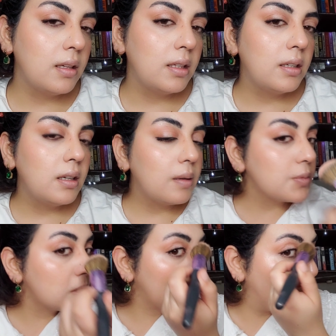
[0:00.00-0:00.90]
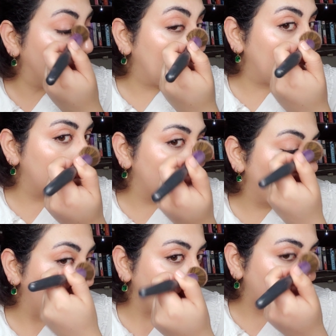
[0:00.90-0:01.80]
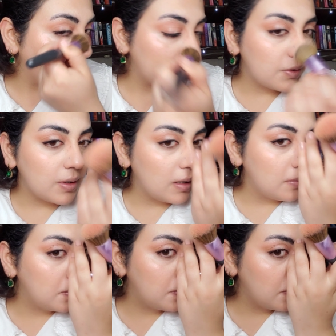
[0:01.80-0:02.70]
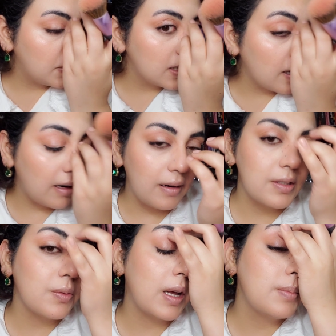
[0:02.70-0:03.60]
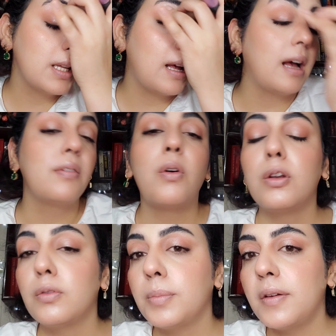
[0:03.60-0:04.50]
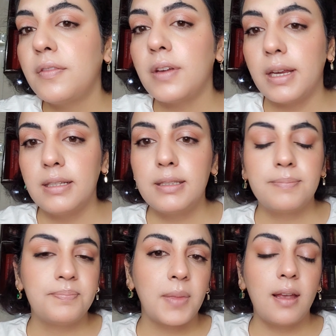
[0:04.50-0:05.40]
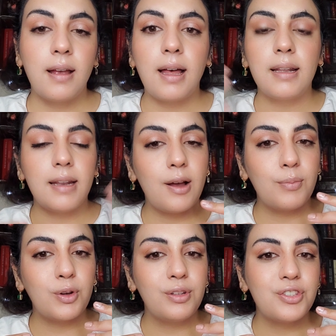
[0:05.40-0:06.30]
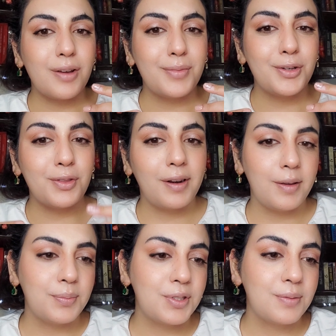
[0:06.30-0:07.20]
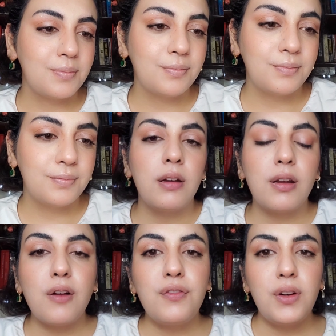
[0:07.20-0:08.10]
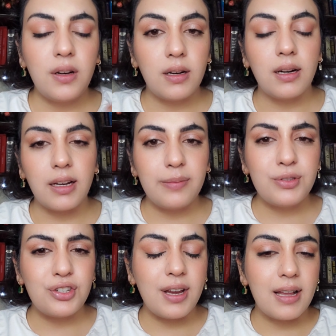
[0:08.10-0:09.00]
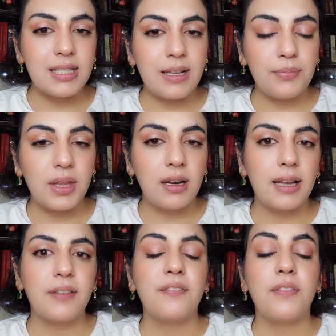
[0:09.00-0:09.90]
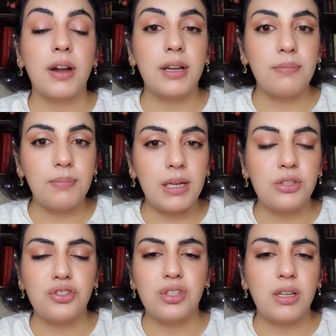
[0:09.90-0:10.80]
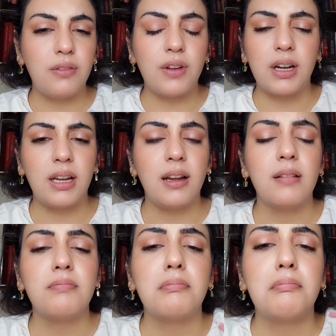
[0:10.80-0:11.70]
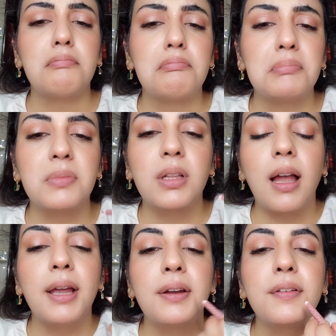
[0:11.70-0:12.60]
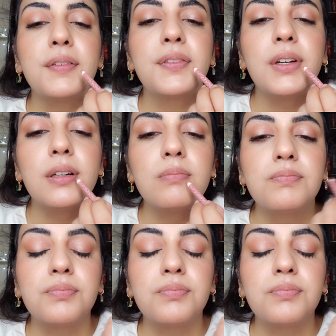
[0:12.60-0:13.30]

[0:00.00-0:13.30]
i'm just going to remove the extra mascara swabs i have all over my face and now i'm going to jump into the lips now for her lips she has something like very beachy very kind of uh,